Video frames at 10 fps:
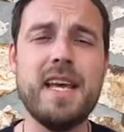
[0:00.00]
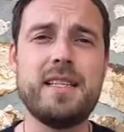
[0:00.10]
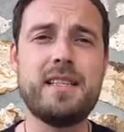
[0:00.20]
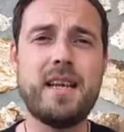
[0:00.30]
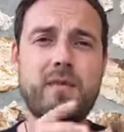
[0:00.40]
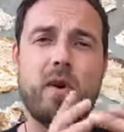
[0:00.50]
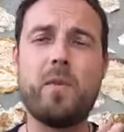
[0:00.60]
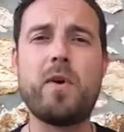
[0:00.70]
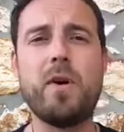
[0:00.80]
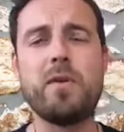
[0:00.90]
Since I've got
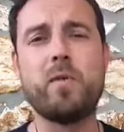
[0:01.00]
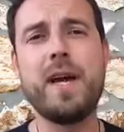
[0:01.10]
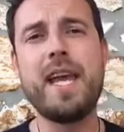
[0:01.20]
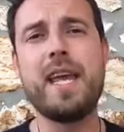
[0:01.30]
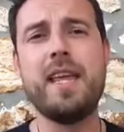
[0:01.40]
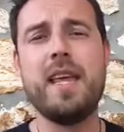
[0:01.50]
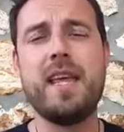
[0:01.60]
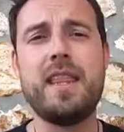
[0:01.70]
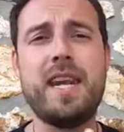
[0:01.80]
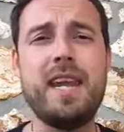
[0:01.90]
more out of the way,
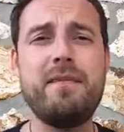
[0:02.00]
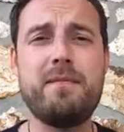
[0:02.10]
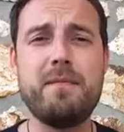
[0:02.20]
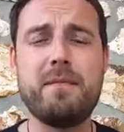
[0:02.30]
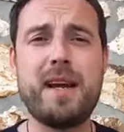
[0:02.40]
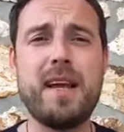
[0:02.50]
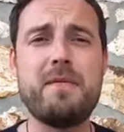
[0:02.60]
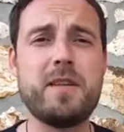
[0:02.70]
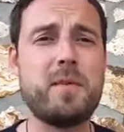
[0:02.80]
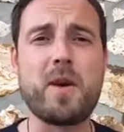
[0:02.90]
then I, my
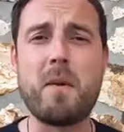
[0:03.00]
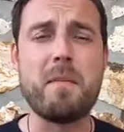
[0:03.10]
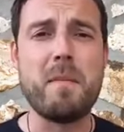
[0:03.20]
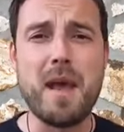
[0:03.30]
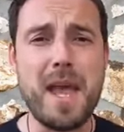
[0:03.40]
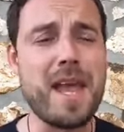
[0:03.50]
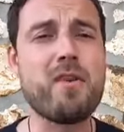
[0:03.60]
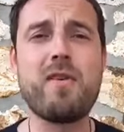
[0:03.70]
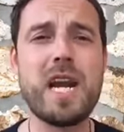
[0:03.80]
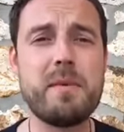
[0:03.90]
life has become
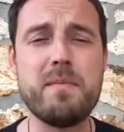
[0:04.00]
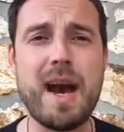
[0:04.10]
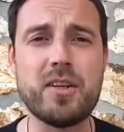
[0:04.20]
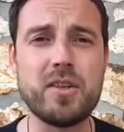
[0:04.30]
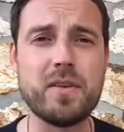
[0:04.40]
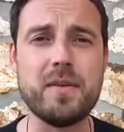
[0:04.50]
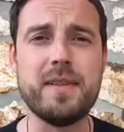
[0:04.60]
incredibly magical.